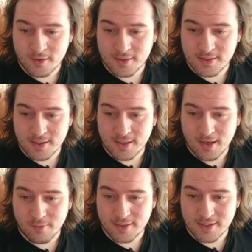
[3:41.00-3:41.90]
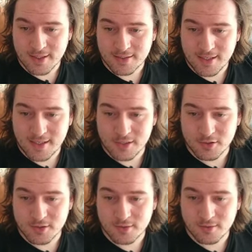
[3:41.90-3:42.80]
you can see how it takes
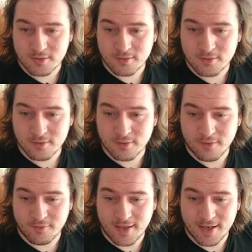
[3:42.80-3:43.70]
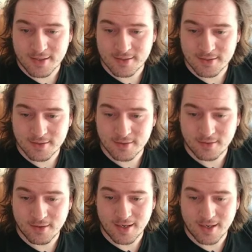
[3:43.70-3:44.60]
each of the next
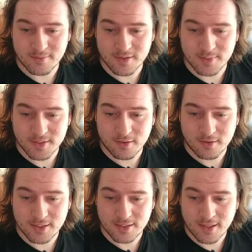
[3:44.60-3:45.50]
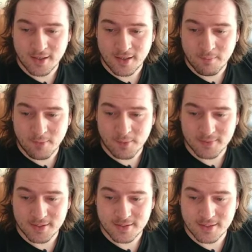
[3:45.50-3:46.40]
item to be sorted,
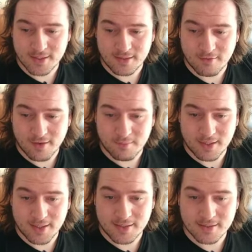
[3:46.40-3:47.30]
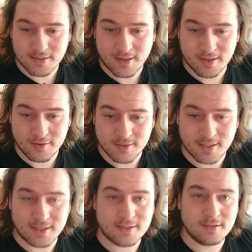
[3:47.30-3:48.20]
pops it in the right place, and it does
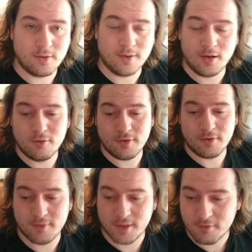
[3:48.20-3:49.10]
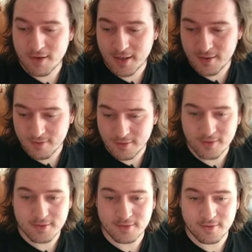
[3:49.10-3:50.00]
this going over and over the array
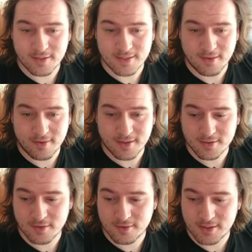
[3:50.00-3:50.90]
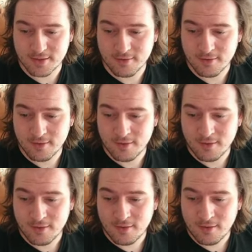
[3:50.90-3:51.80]
until the entire thing is sorted.
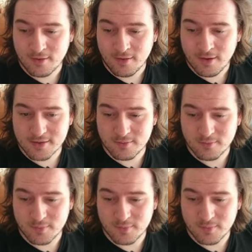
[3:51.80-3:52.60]
Some